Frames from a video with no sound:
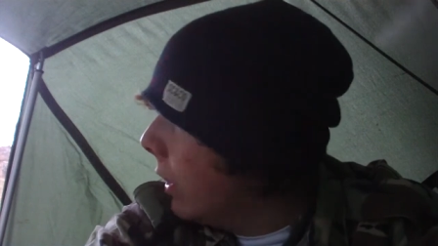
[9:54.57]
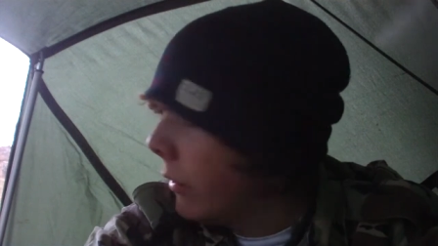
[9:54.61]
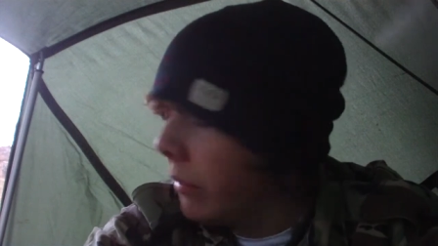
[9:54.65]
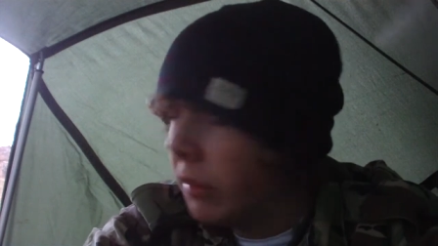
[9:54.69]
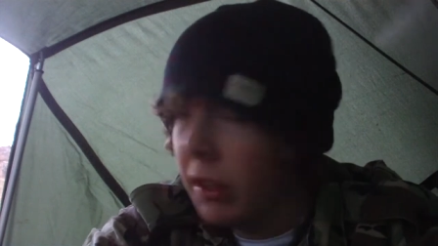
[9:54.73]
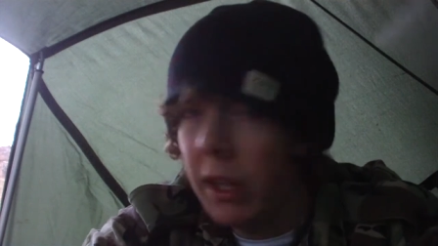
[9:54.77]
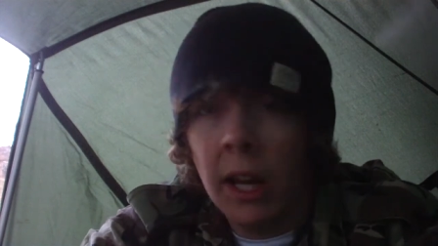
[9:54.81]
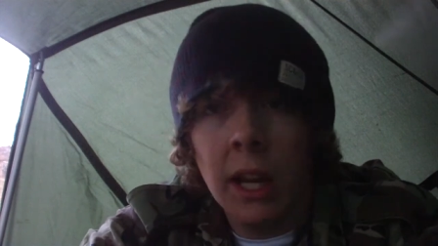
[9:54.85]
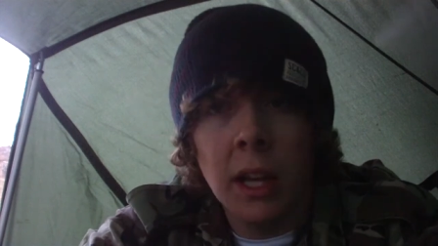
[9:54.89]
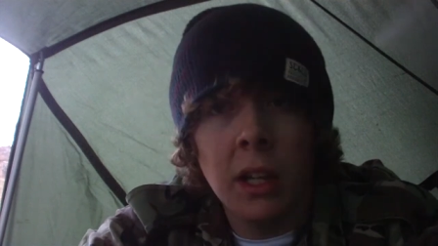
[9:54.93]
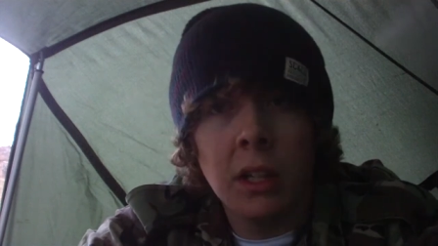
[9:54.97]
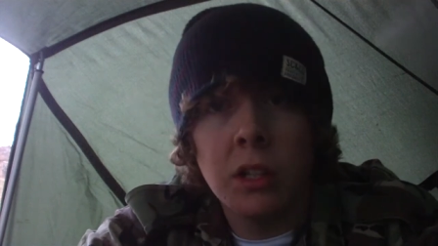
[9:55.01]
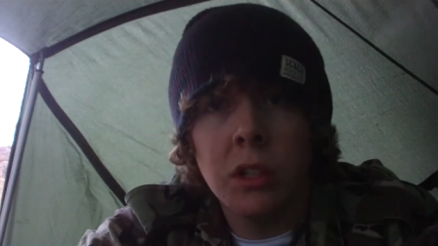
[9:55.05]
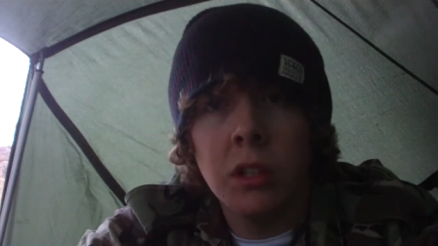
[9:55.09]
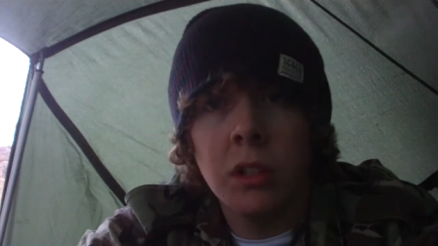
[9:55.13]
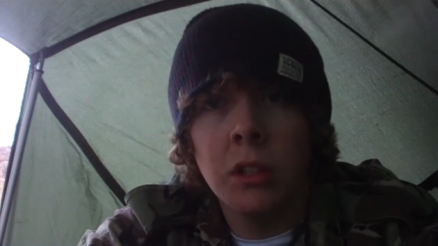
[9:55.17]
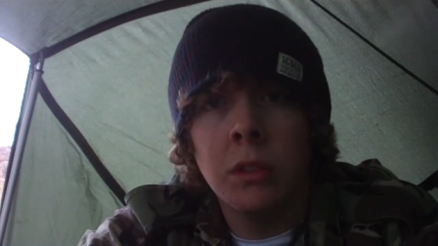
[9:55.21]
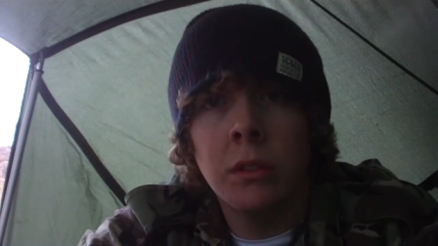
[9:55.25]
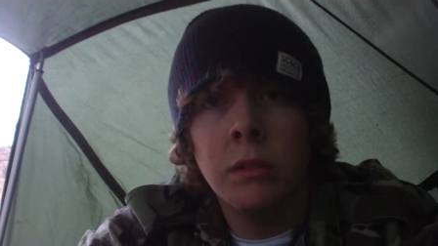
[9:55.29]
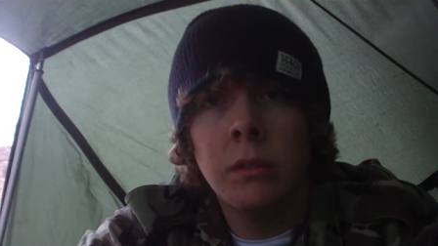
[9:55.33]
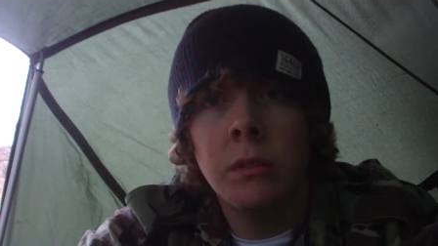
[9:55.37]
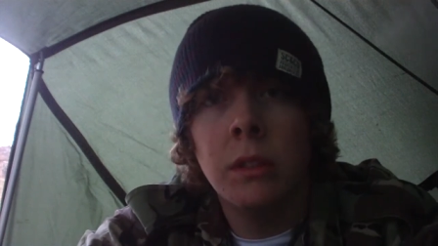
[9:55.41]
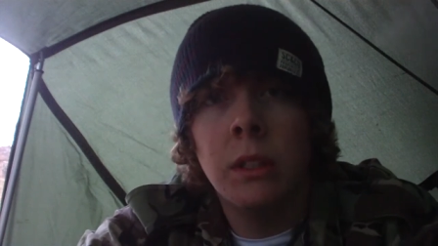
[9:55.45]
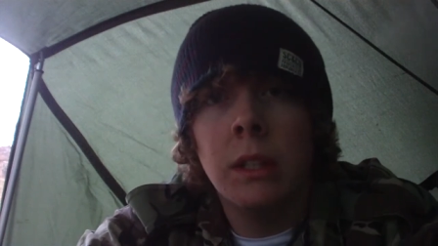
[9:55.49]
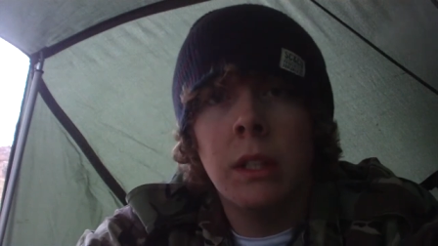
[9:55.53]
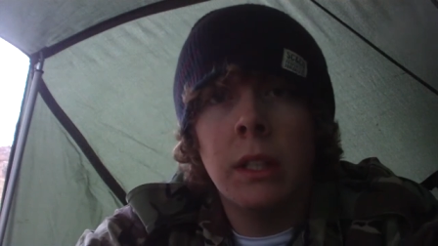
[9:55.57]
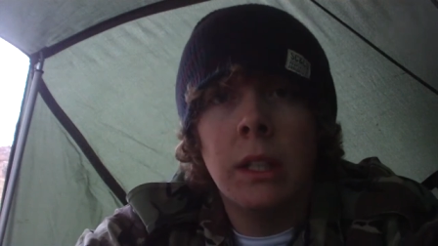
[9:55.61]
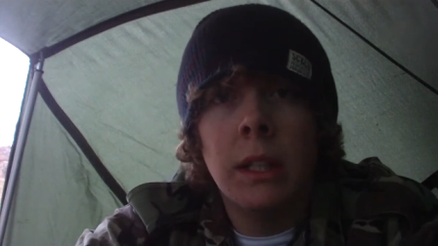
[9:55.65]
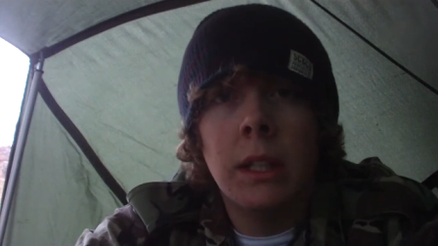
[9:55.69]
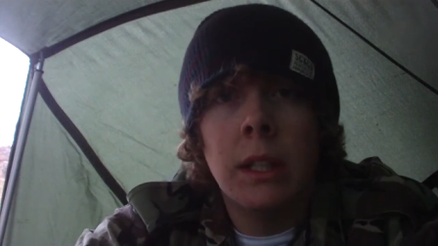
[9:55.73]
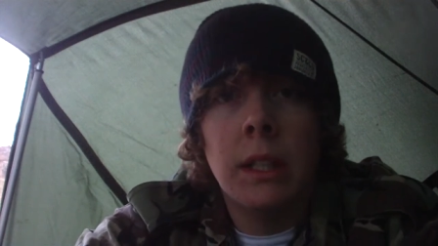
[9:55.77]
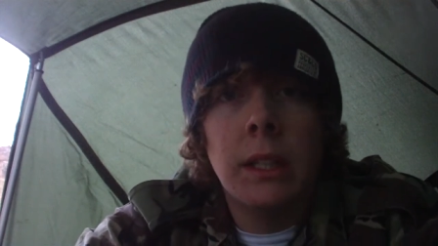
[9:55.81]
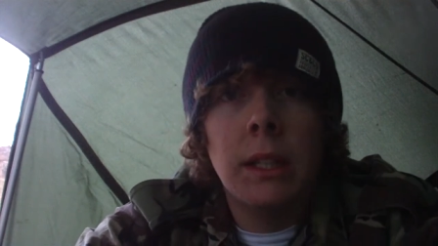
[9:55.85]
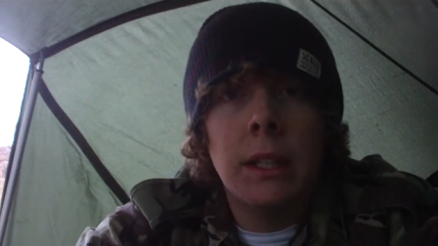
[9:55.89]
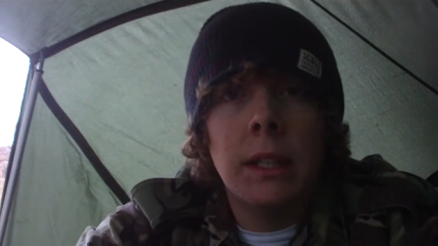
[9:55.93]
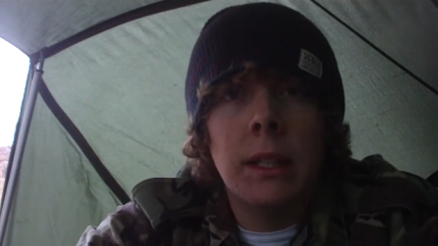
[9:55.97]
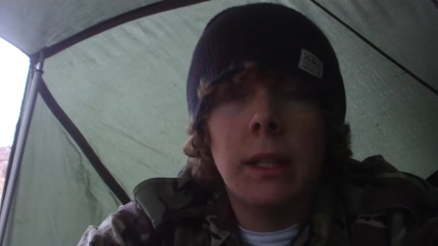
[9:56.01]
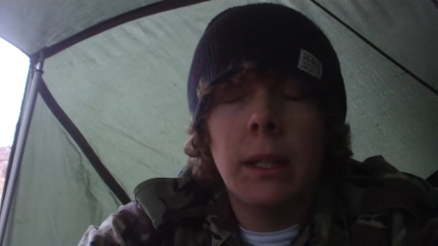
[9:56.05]
have any action.
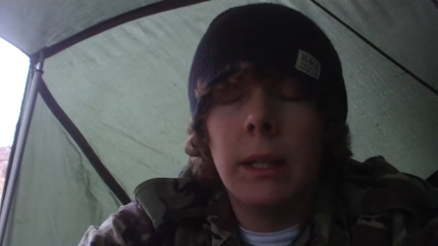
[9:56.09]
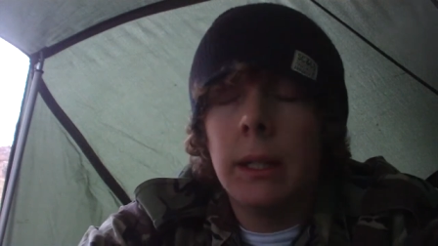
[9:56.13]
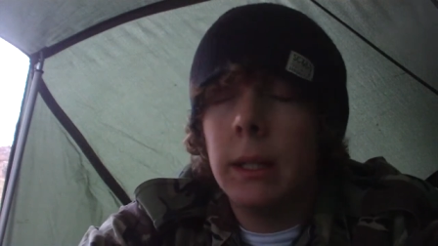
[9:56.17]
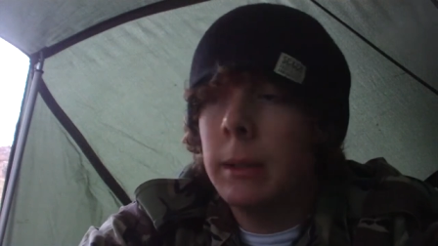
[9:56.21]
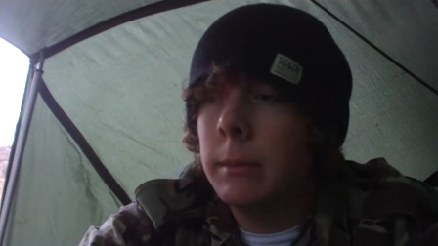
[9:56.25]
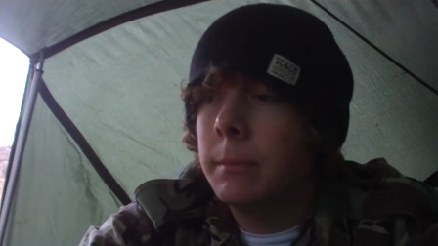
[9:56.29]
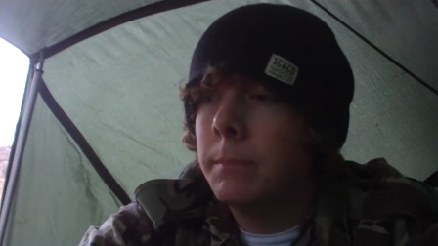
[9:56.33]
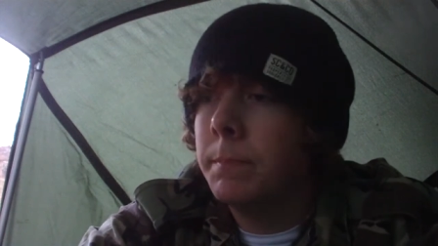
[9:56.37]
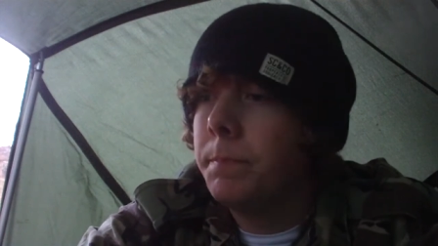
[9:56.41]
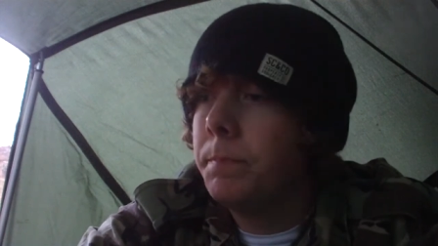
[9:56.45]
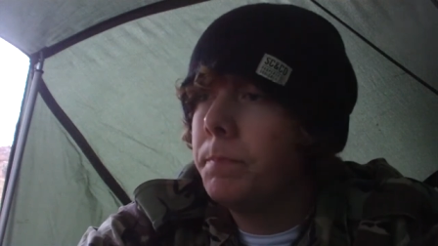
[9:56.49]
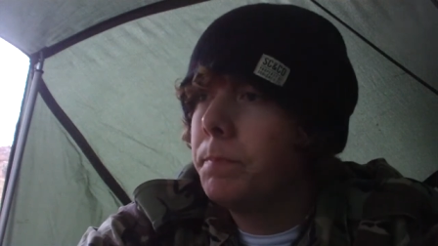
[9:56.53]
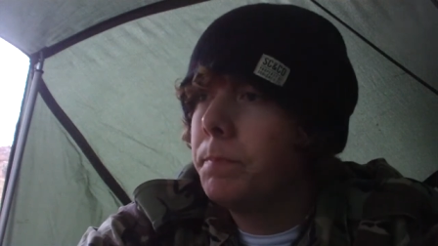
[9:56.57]
Because